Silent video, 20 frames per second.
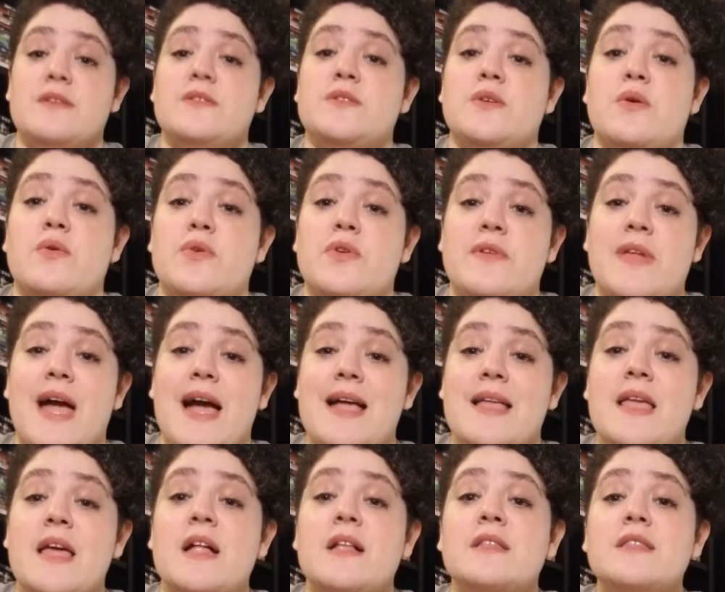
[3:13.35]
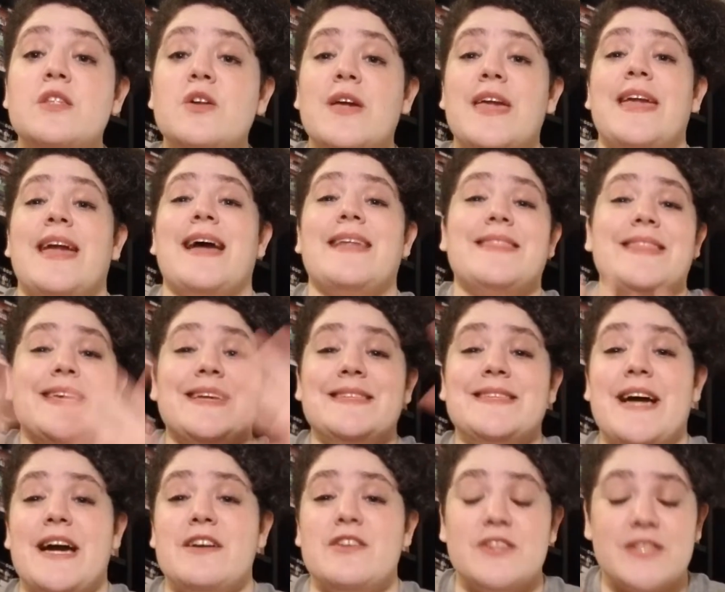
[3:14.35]
So you're not looking at the
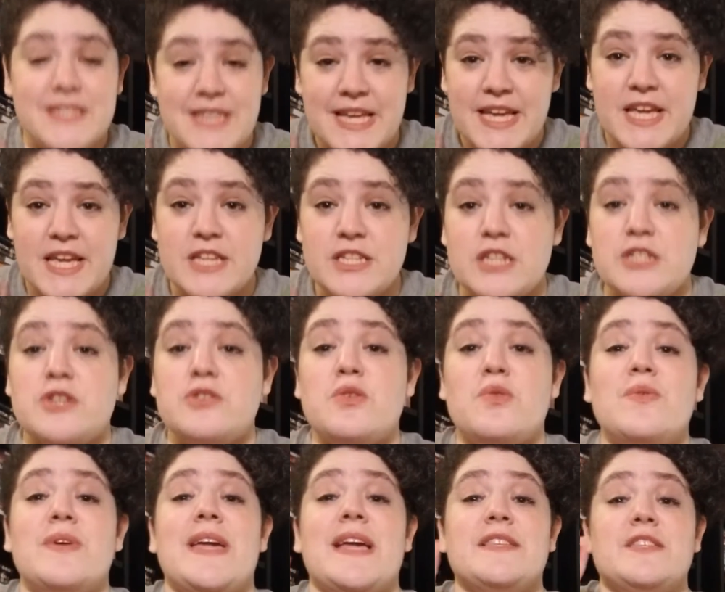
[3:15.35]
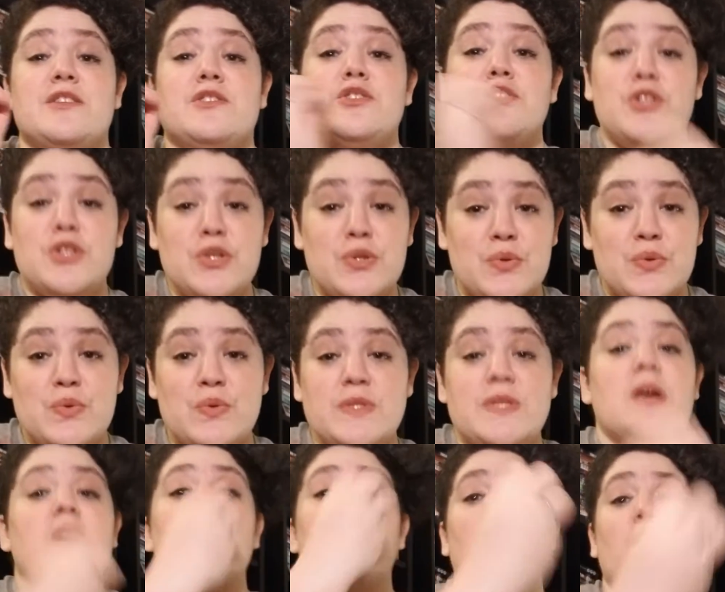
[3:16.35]
entire stage and you don't get to choose
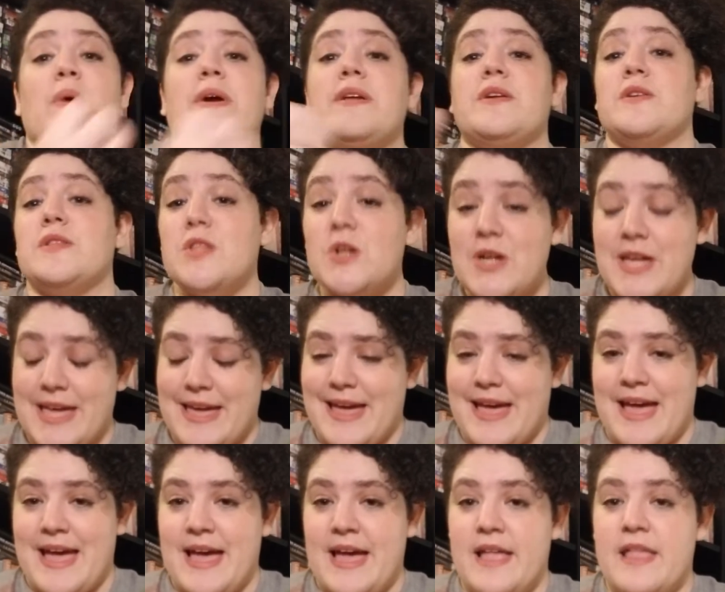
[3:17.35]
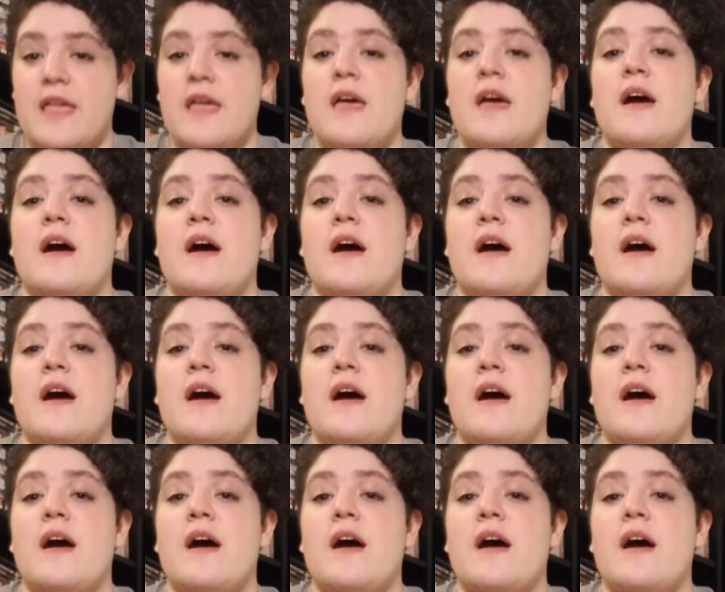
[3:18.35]
what you're looking at.